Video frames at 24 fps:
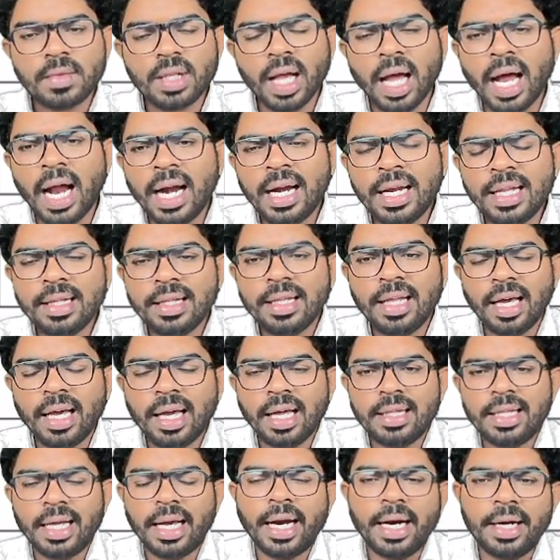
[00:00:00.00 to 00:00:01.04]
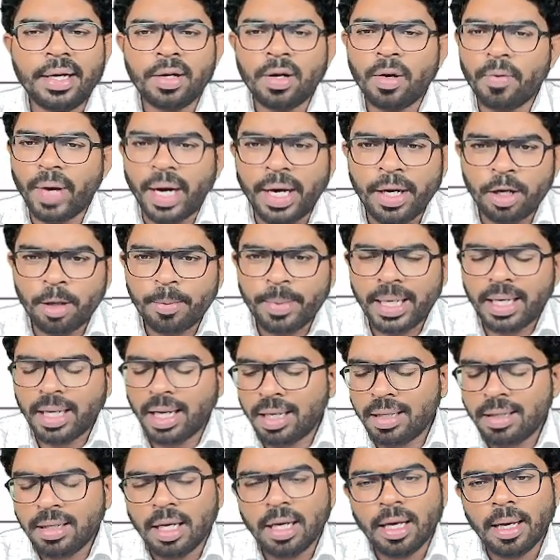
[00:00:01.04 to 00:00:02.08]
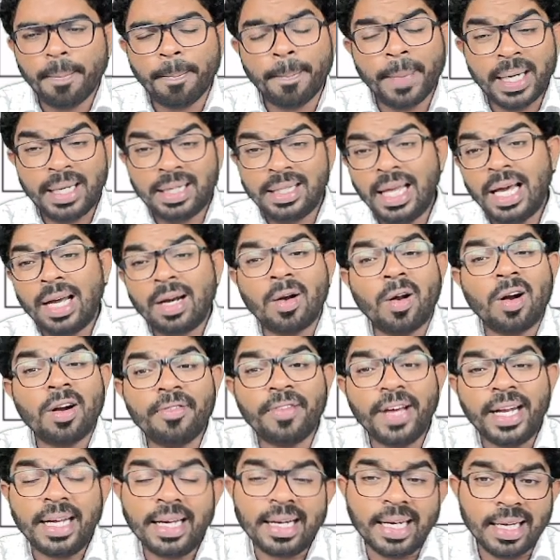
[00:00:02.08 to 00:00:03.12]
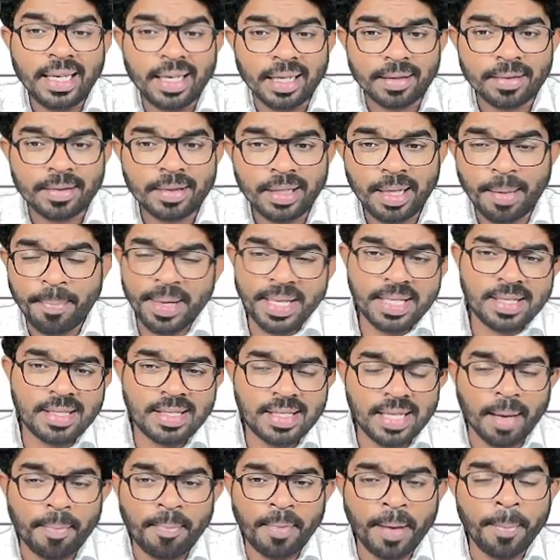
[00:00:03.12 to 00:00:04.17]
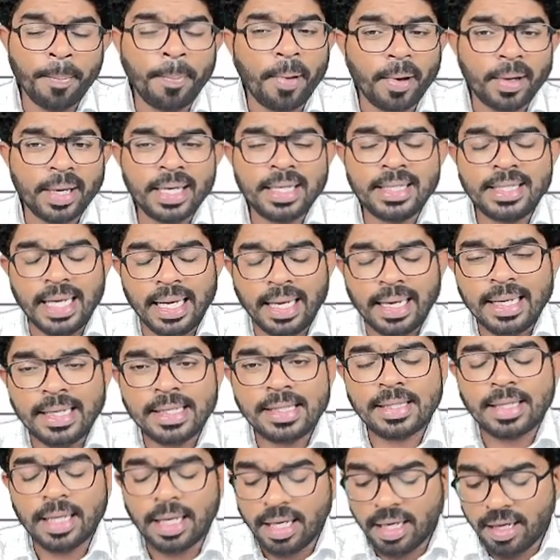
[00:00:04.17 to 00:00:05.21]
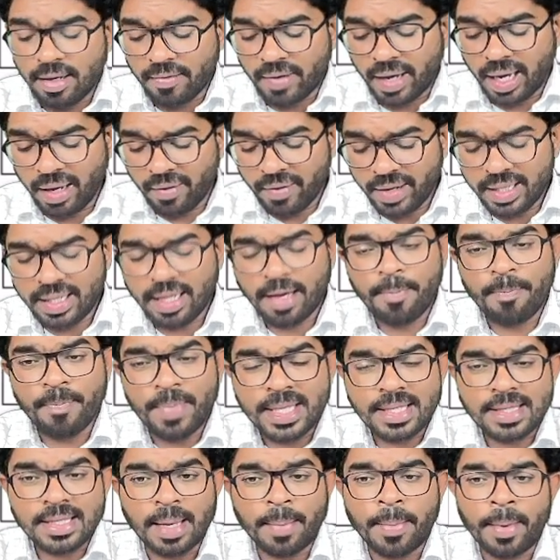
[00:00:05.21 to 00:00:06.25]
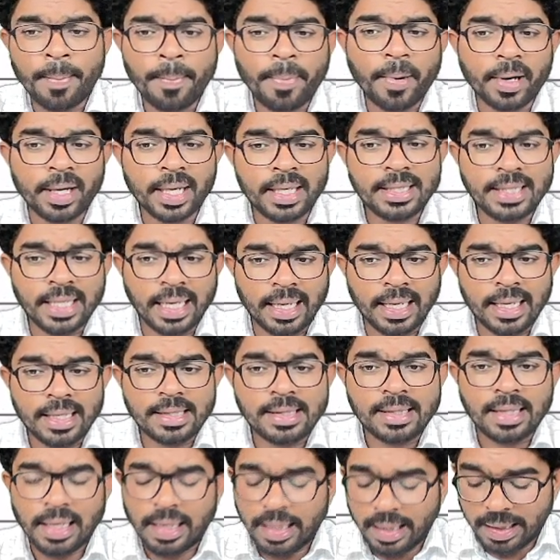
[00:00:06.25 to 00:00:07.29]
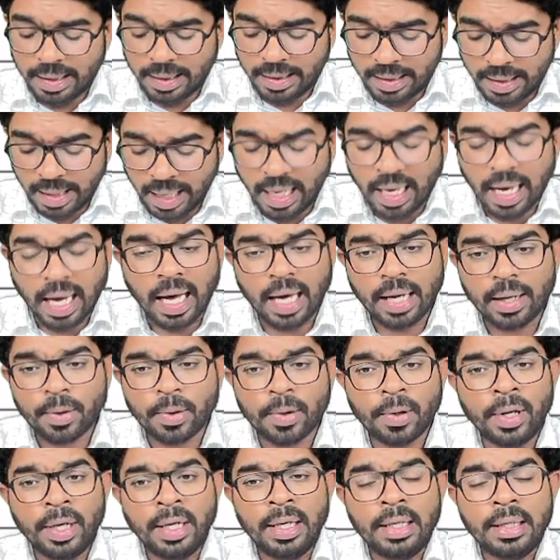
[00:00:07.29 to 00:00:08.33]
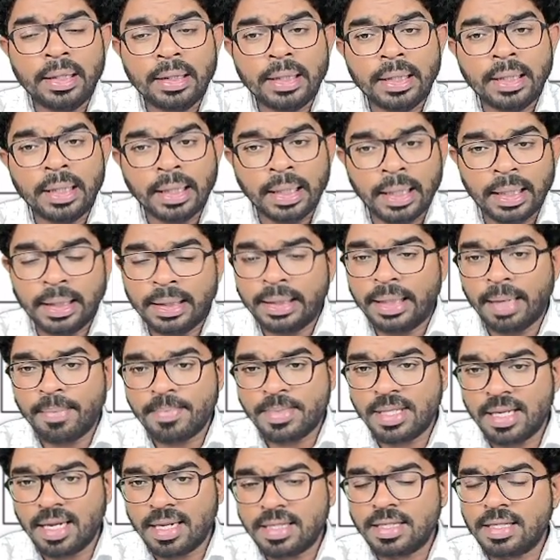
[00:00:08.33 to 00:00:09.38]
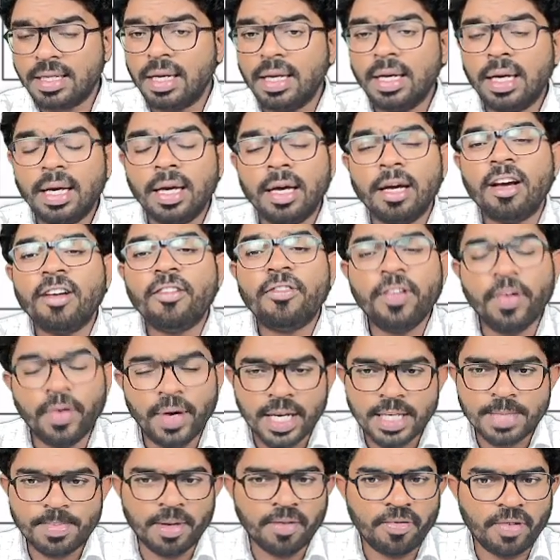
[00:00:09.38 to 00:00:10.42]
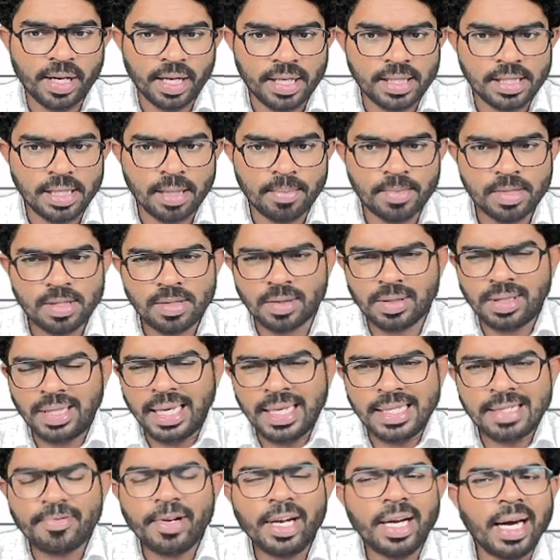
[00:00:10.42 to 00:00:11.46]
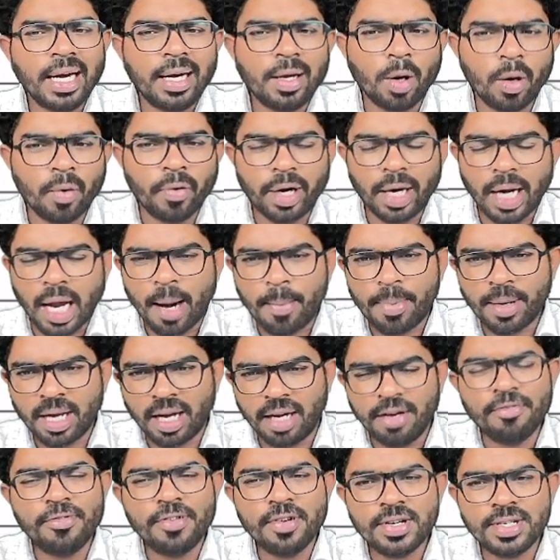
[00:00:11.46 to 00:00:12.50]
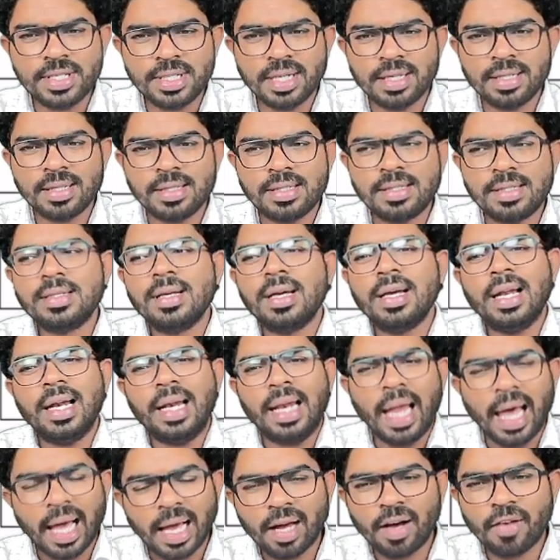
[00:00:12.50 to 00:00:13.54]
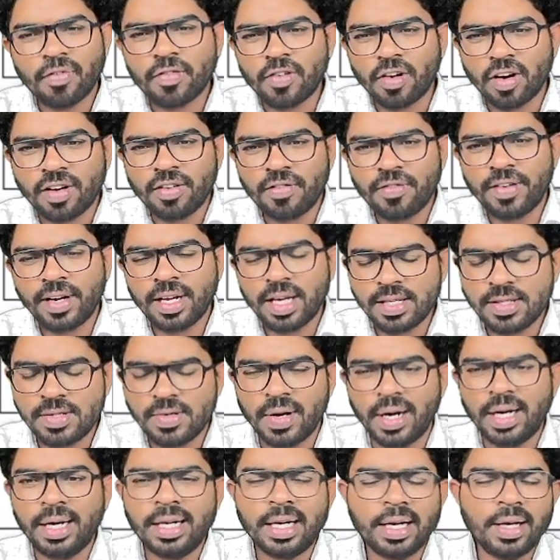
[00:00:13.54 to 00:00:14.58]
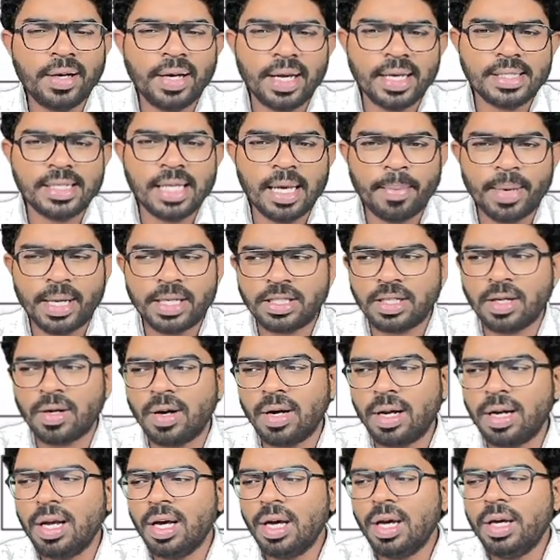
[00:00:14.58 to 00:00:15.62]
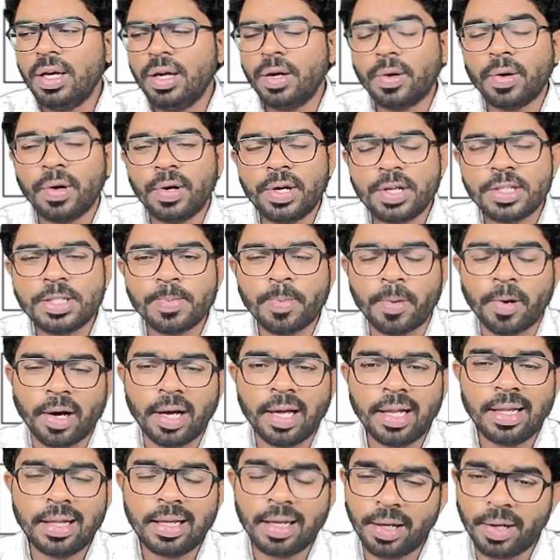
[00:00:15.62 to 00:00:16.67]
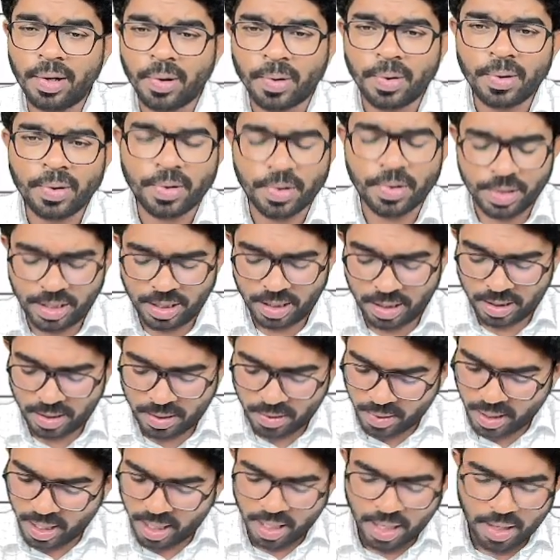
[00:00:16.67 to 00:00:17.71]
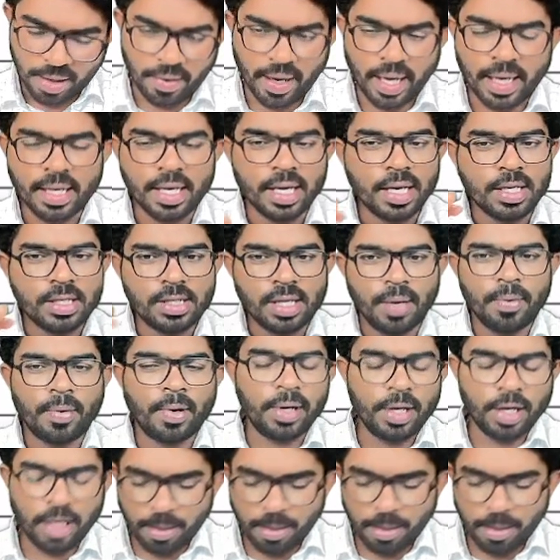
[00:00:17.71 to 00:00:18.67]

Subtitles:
and they get to know when to be done, but they are not very clear. They miss some important checklist. Whenever they miss some important checklist, they are going to hurt themselves few days before exam. So things will get overlapped, confusions, lack of confidence. You enter into examination hall, you're going to spoil the known questions. Okay, right? So I want you